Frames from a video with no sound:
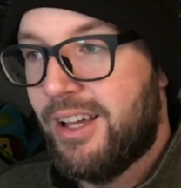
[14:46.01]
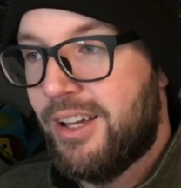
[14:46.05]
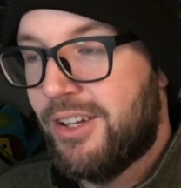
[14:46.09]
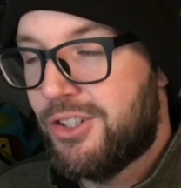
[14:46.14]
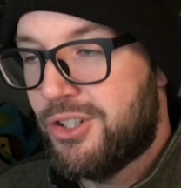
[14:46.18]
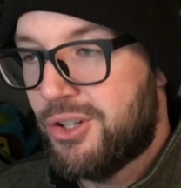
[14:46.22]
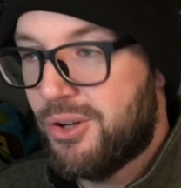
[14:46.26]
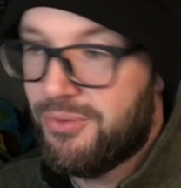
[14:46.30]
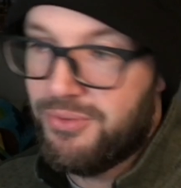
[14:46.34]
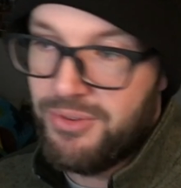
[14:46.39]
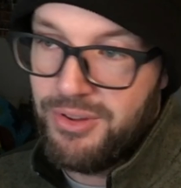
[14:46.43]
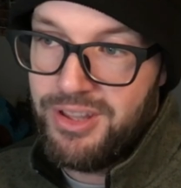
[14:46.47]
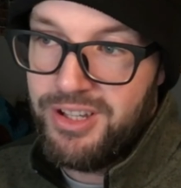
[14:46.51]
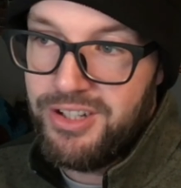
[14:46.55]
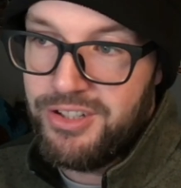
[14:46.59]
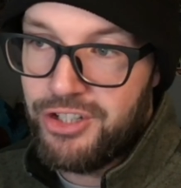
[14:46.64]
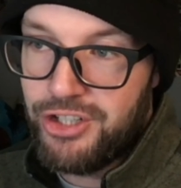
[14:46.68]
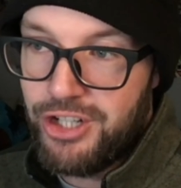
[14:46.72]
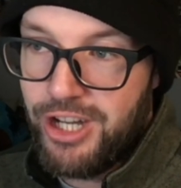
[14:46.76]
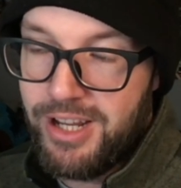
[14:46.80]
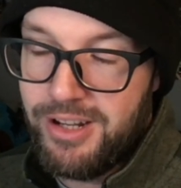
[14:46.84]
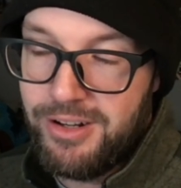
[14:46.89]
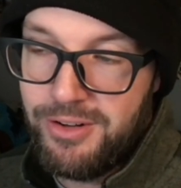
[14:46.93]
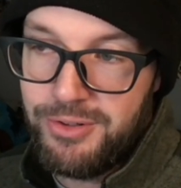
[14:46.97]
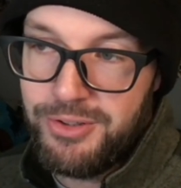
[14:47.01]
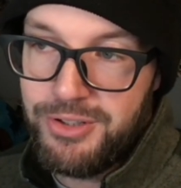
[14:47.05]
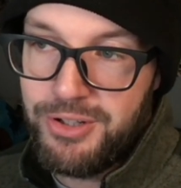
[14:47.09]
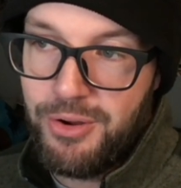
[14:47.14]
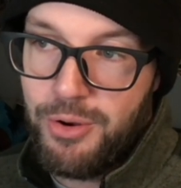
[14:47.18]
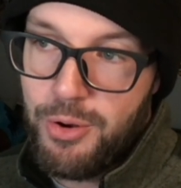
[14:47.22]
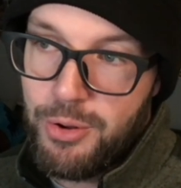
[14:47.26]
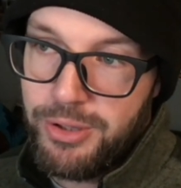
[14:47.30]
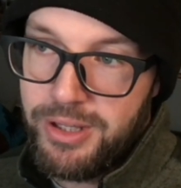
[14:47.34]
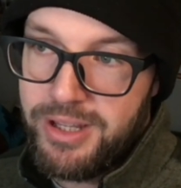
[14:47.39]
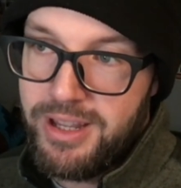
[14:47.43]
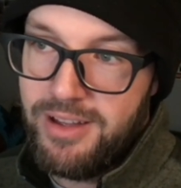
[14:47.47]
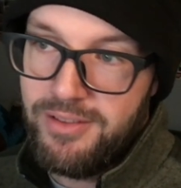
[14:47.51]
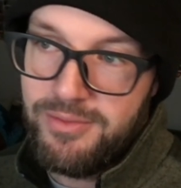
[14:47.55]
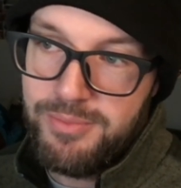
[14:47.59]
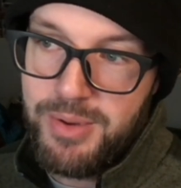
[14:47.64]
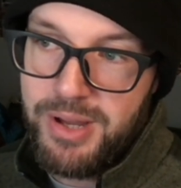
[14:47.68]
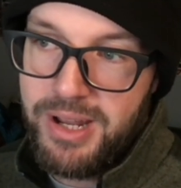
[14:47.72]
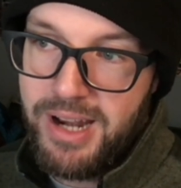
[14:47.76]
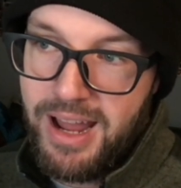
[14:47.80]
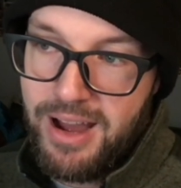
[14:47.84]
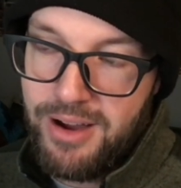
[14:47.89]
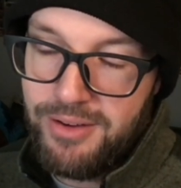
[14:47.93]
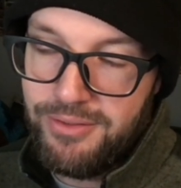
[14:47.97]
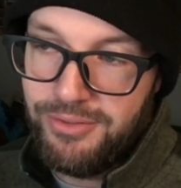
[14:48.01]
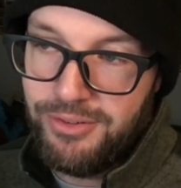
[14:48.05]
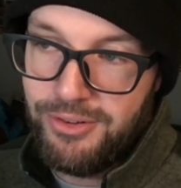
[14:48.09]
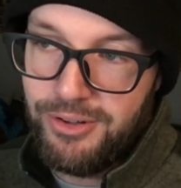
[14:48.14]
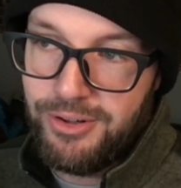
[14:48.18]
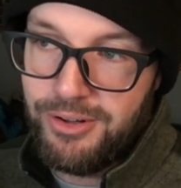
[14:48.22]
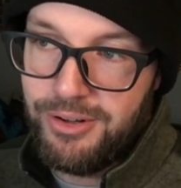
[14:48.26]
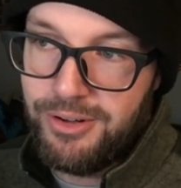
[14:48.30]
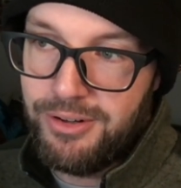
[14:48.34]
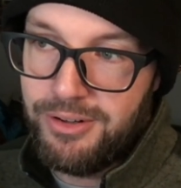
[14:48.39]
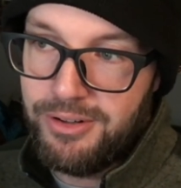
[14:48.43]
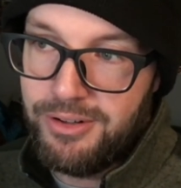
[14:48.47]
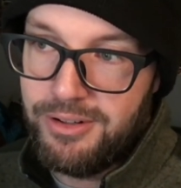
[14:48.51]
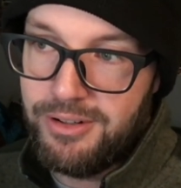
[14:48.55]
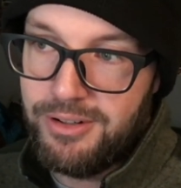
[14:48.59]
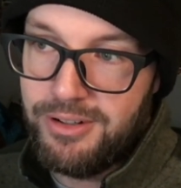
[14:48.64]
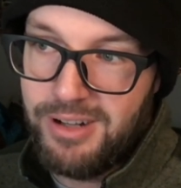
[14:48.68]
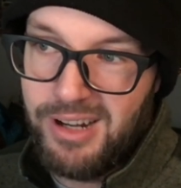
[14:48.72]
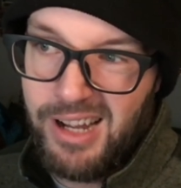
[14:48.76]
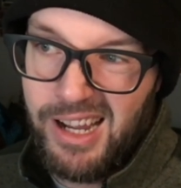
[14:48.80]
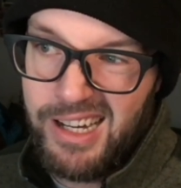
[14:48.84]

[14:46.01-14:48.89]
So for this channel to only have been out for,